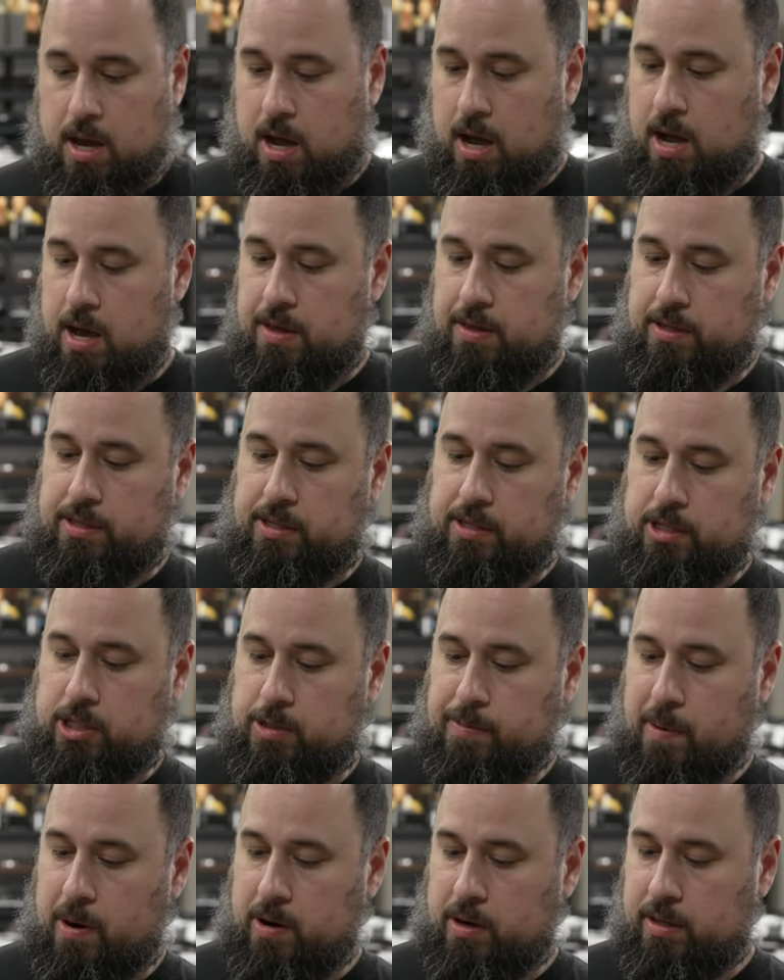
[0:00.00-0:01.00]
Uh, this is
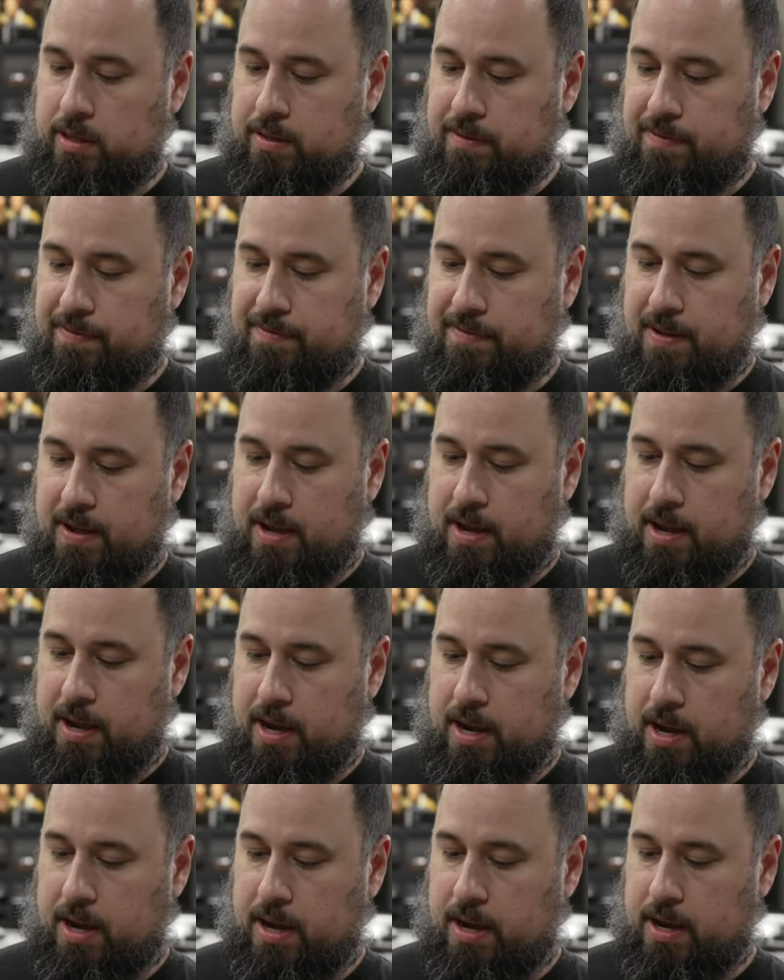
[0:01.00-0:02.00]
Sparkle and
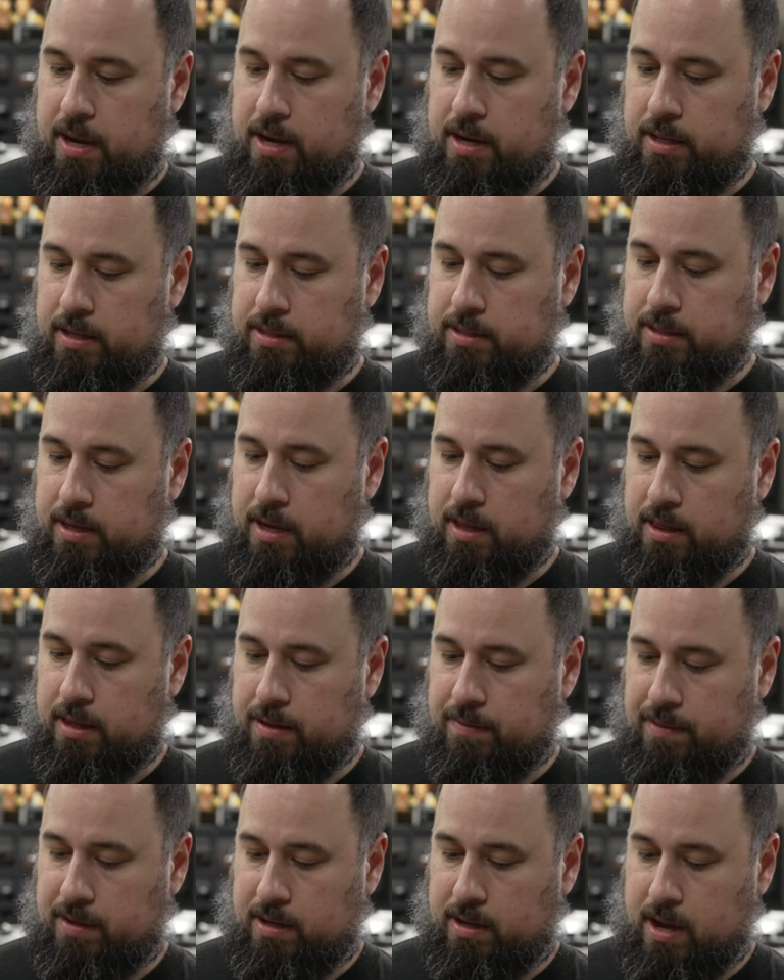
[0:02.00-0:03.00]
Fade. Let's see, I
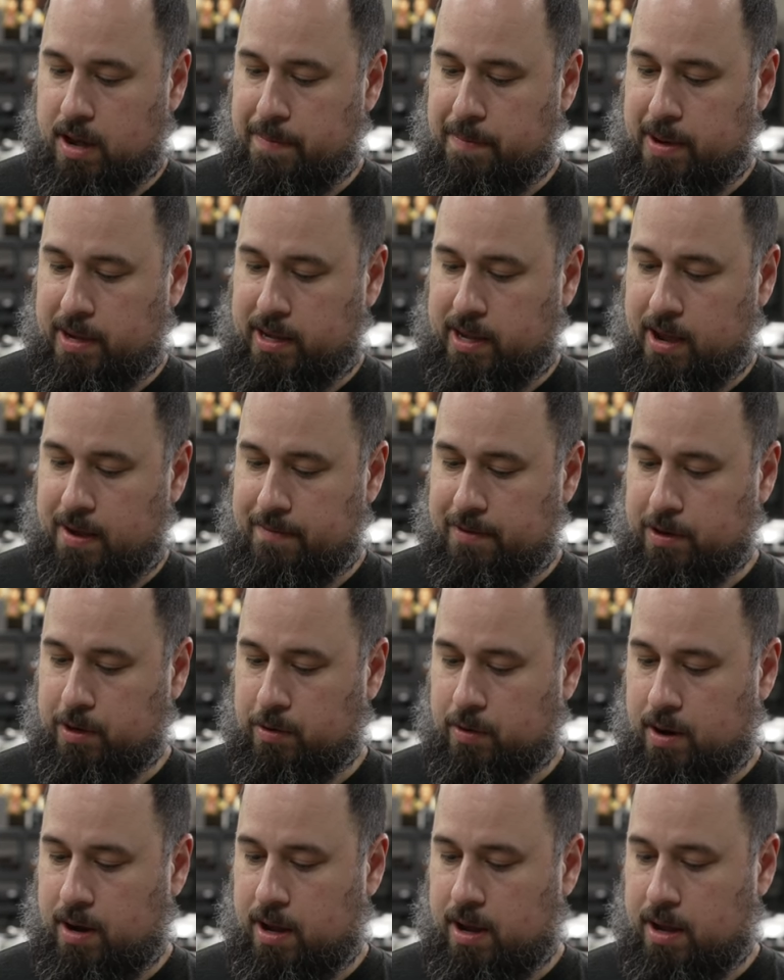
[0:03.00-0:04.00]
love Cut by Kevin
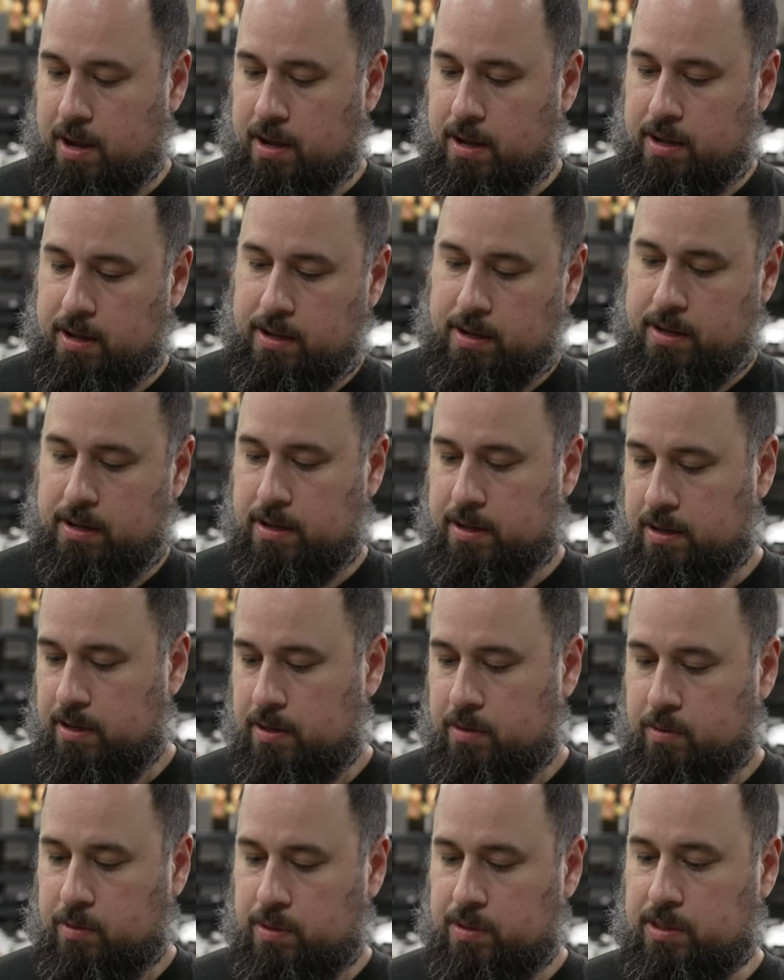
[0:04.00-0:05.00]
Gray
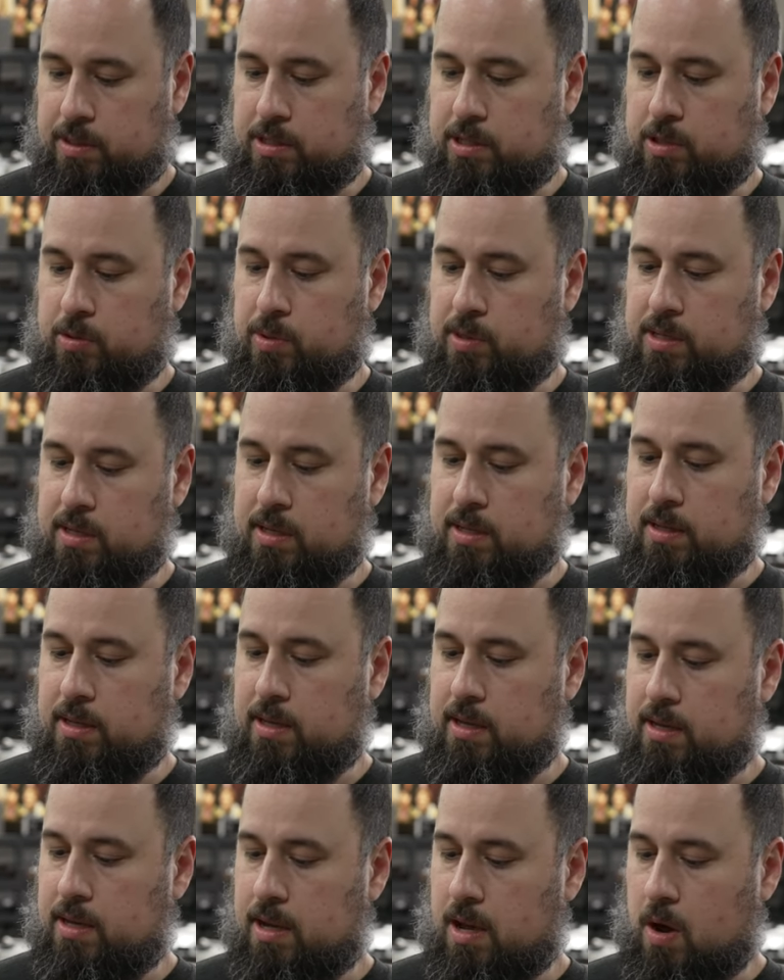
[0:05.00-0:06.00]
with
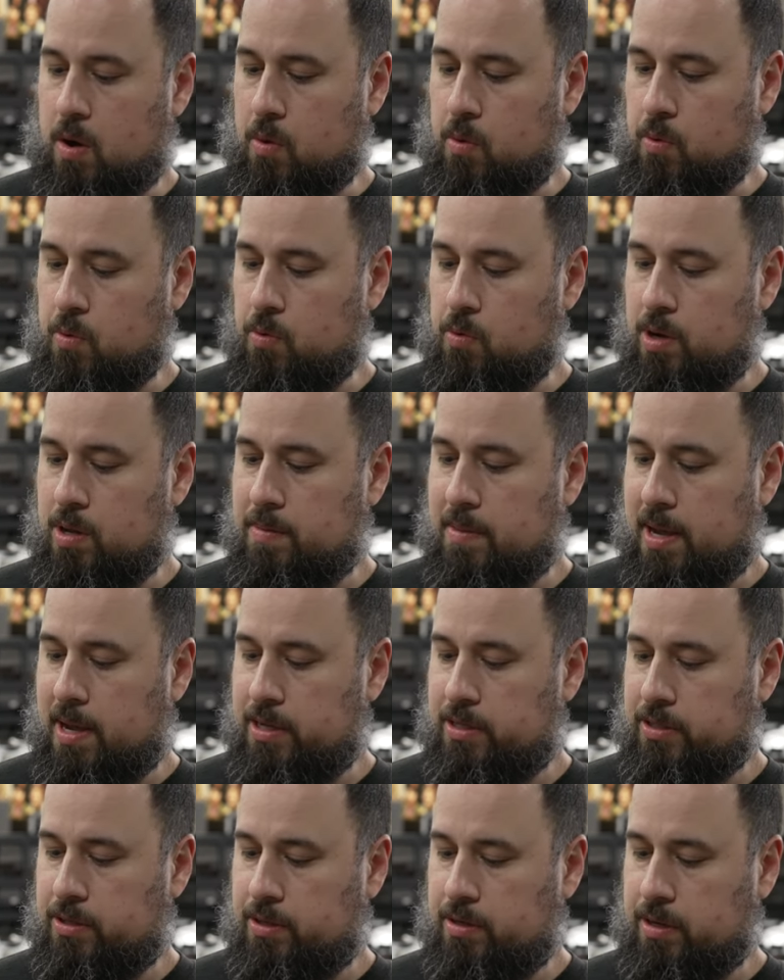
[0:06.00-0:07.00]
exquisitely a
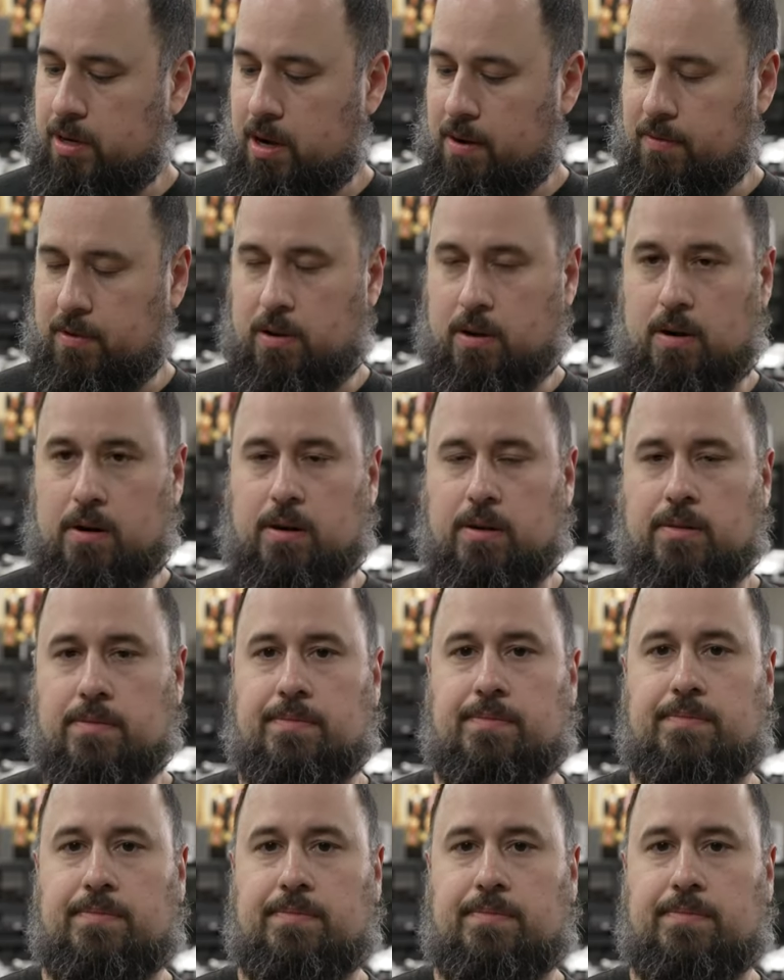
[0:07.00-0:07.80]
remastered cover art.